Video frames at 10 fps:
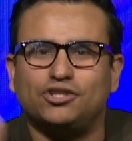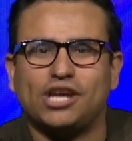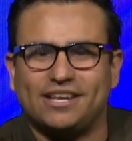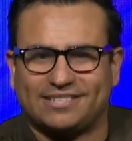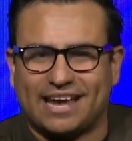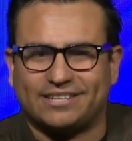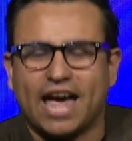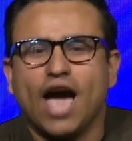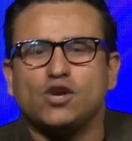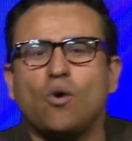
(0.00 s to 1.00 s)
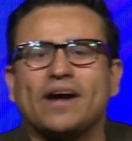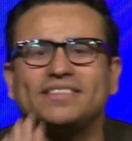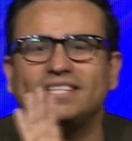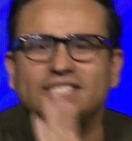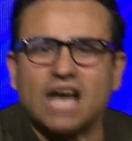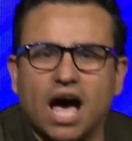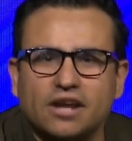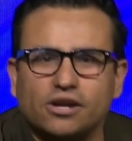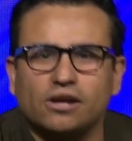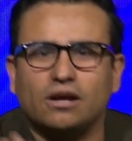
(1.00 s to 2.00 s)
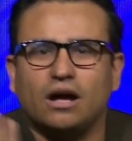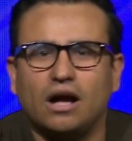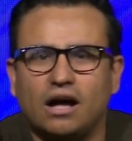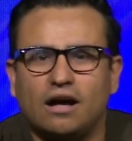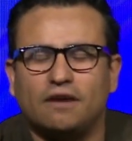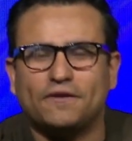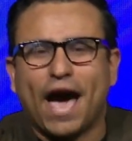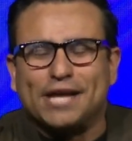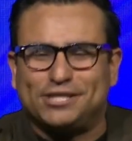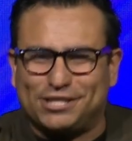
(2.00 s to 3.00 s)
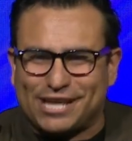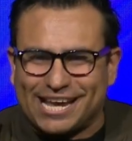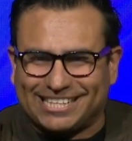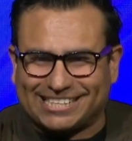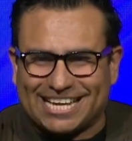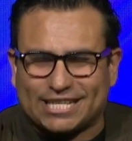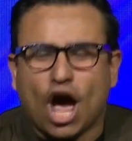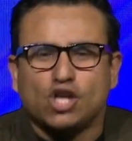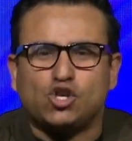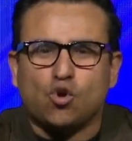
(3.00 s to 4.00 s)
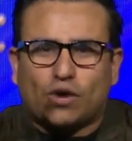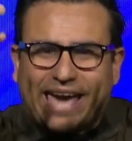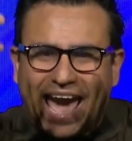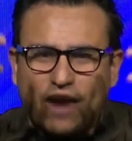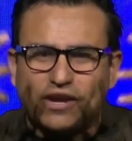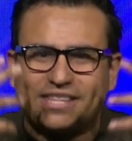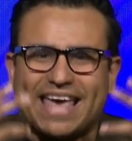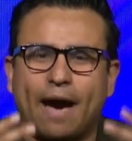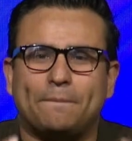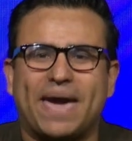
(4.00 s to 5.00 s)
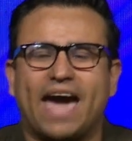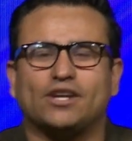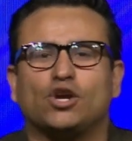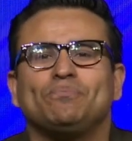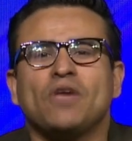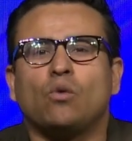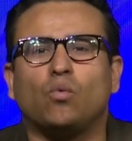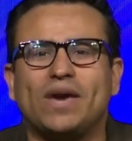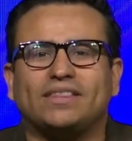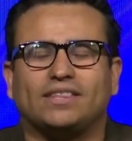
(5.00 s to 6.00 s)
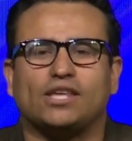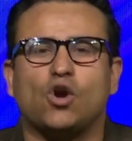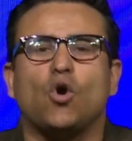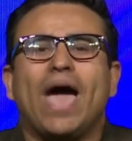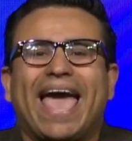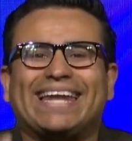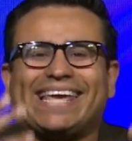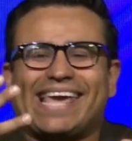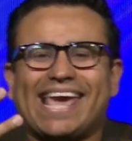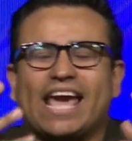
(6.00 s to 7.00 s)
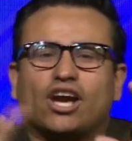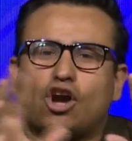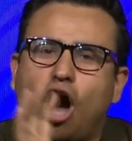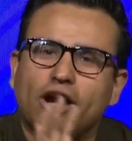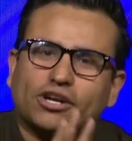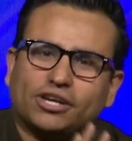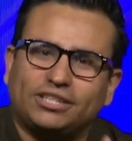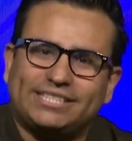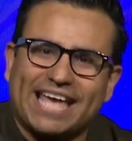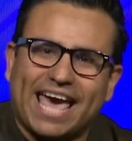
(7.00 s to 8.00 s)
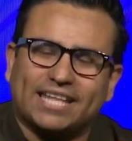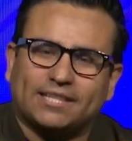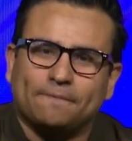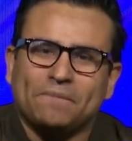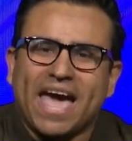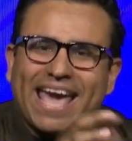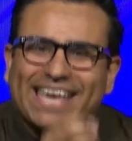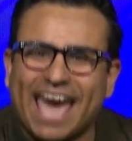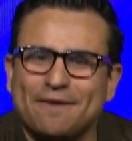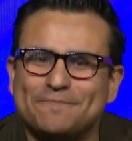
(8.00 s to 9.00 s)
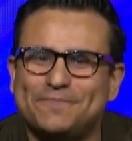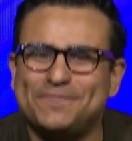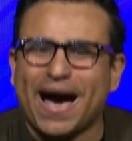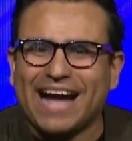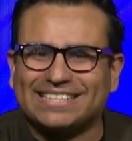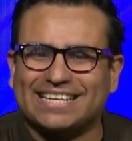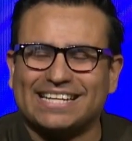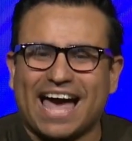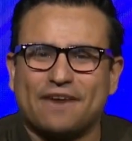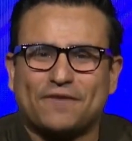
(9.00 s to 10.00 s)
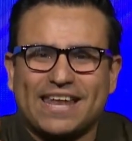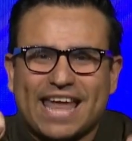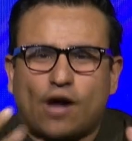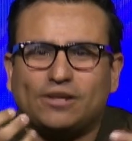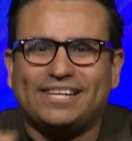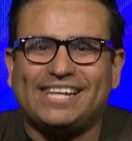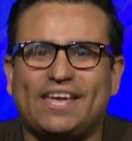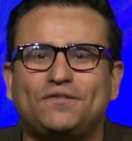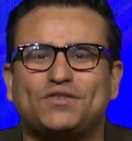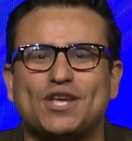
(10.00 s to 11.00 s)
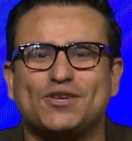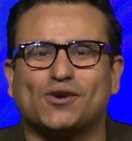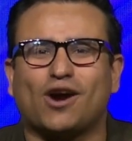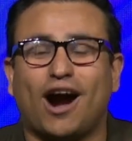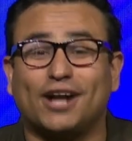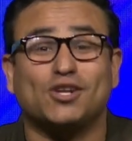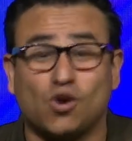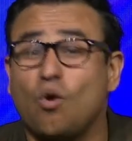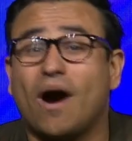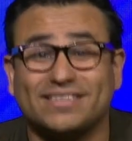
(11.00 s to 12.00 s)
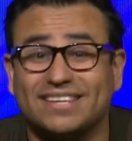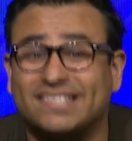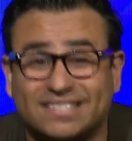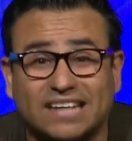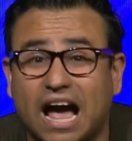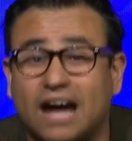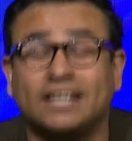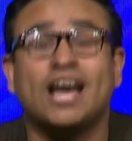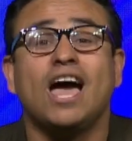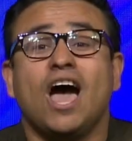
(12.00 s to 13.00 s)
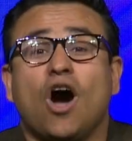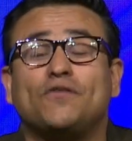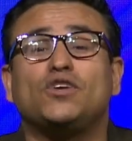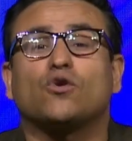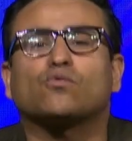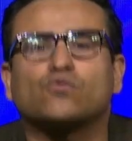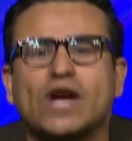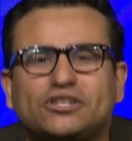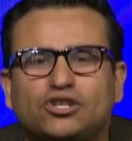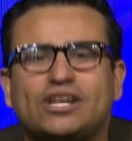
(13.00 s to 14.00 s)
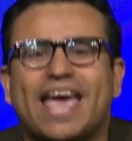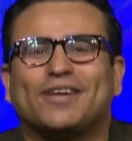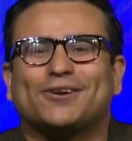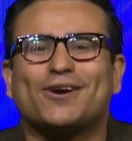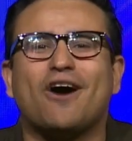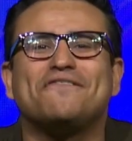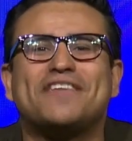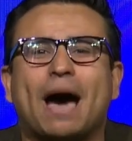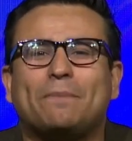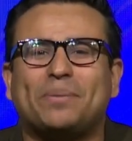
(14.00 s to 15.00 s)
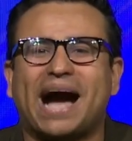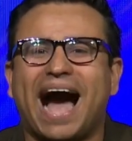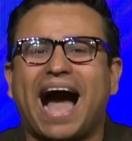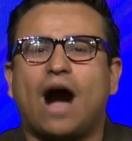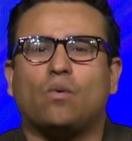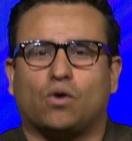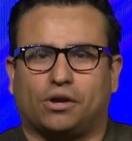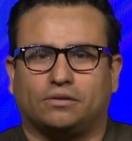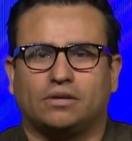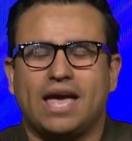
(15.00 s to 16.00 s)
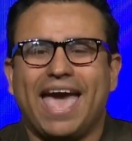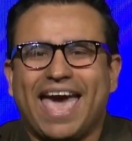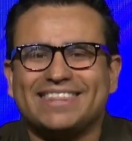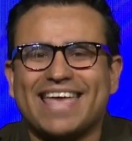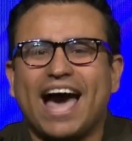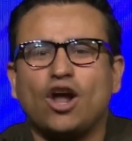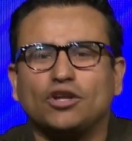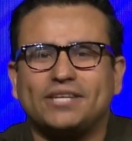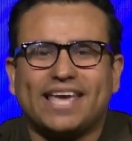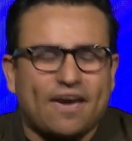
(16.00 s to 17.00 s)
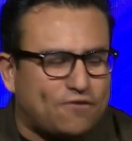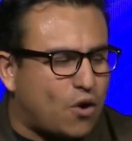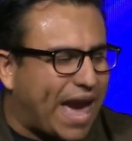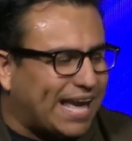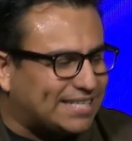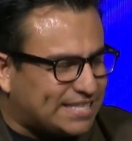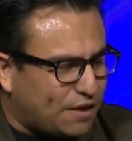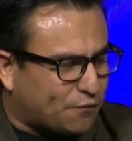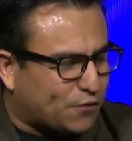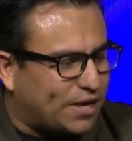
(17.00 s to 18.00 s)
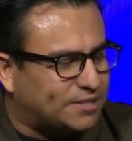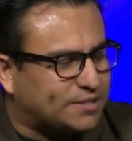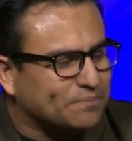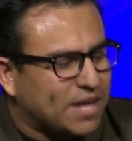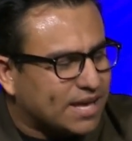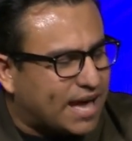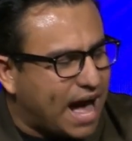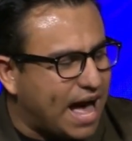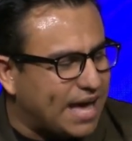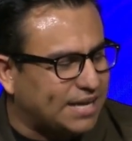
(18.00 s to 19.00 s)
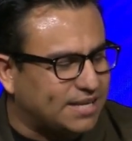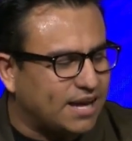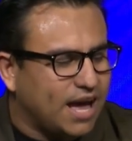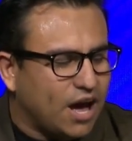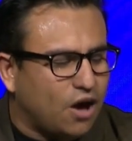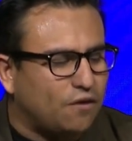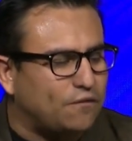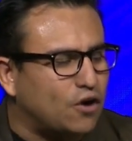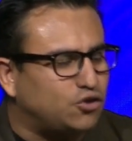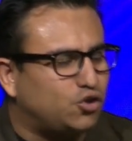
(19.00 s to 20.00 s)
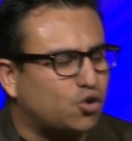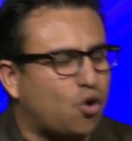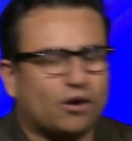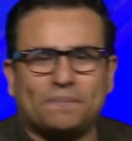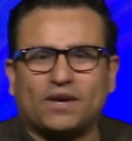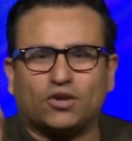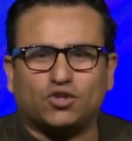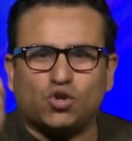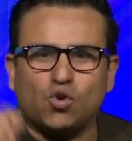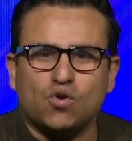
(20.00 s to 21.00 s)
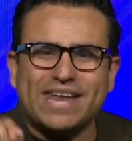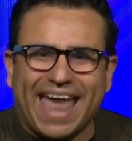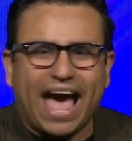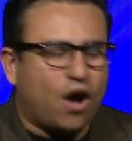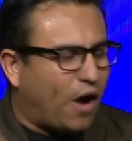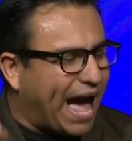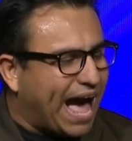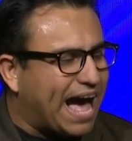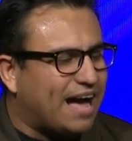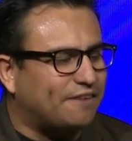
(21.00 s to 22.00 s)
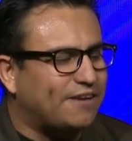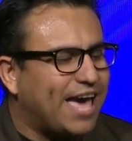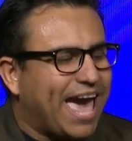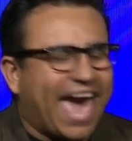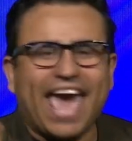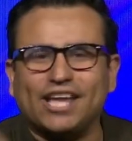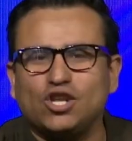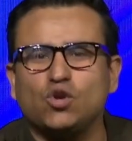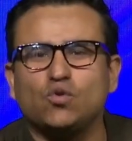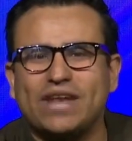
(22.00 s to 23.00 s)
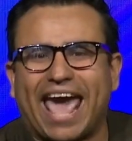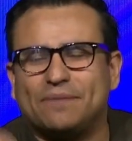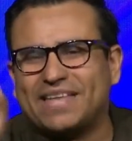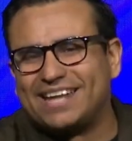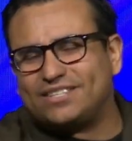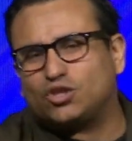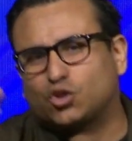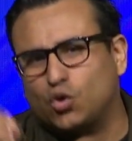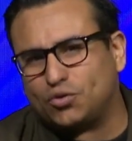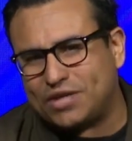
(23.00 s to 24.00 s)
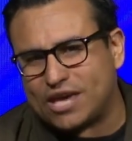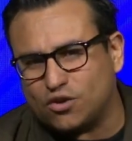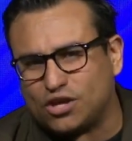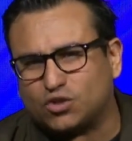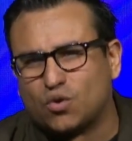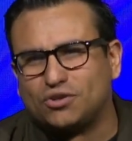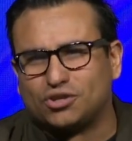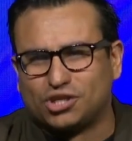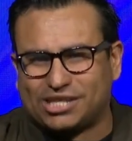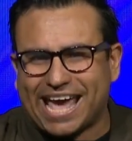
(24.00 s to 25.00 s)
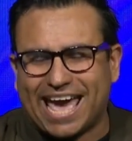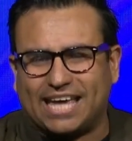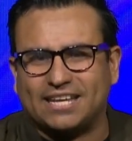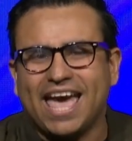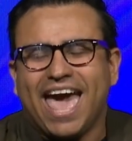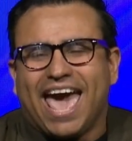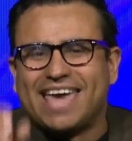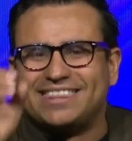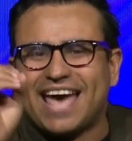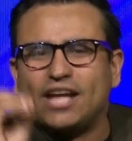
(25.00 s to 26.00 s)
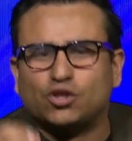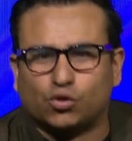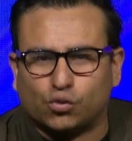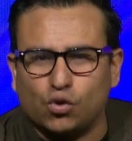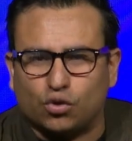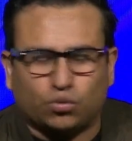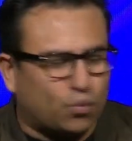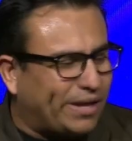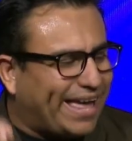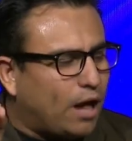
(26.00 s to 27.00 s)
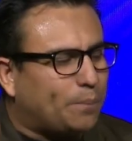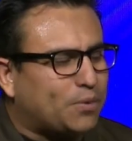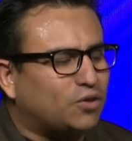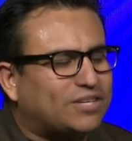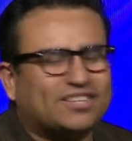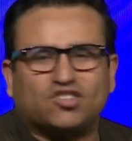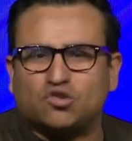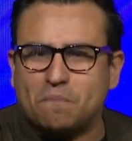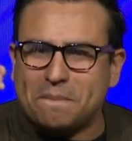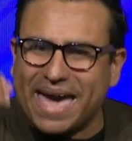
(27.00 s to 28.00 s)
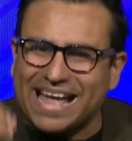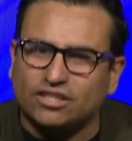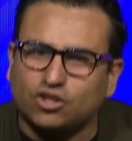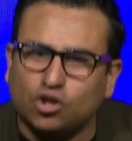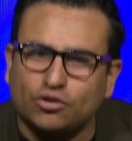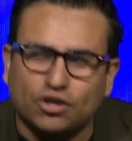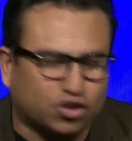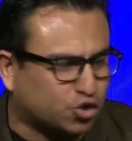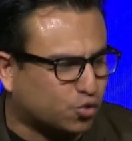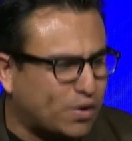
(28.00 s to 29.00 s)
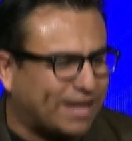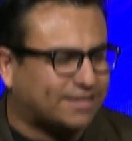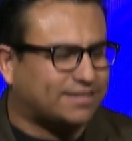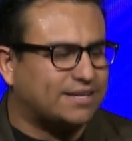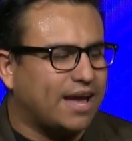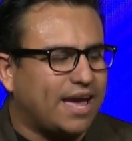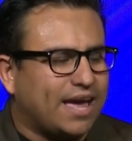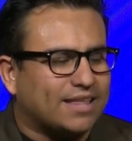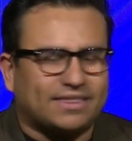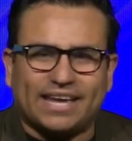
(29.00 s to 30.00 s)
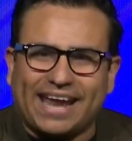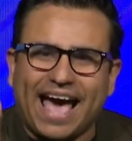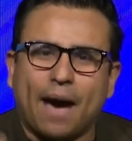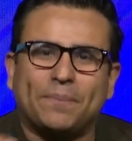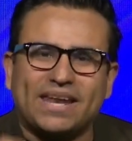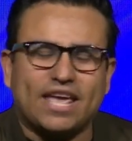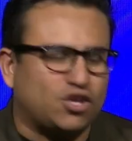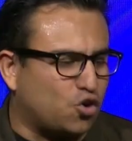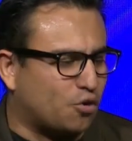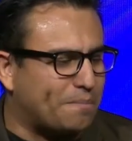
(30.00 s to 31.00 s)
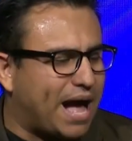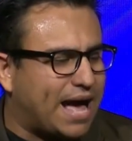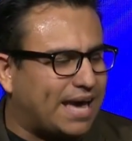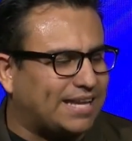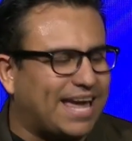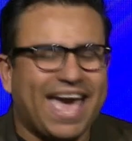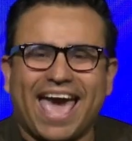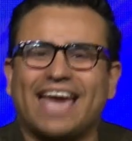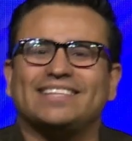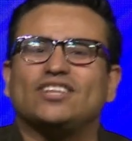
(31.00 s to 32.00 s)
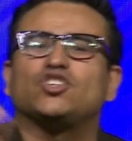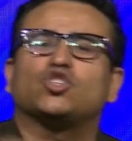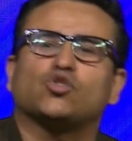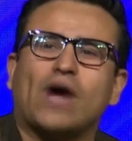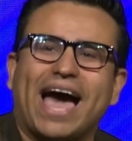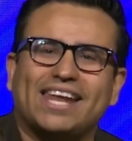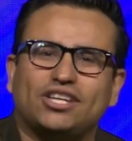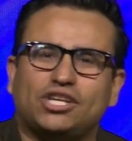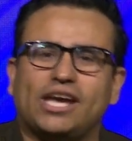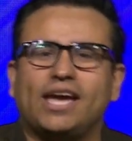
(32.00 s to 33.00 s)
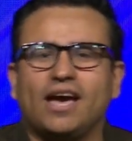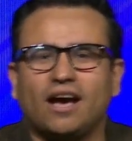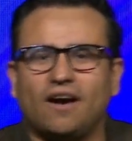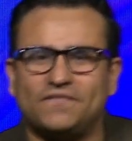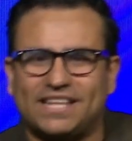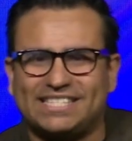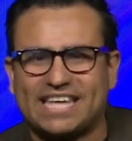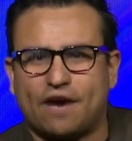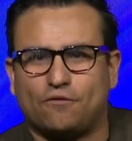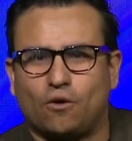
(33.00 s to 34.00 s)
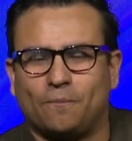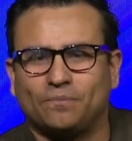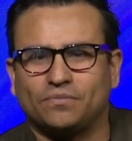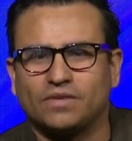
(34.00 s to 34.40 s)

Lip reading: Jesus. You are the daughter of Jesus. You carry that banner with you. And he conquered death and came back to life and now lives in your heart. You are the son of the originator of that power. And that ought to give you a different kind of joy because you now have a new name. That is a truth that you need to understand. And that truth will help you dismantle the tricks that happen in your mind and the strategy of the devil.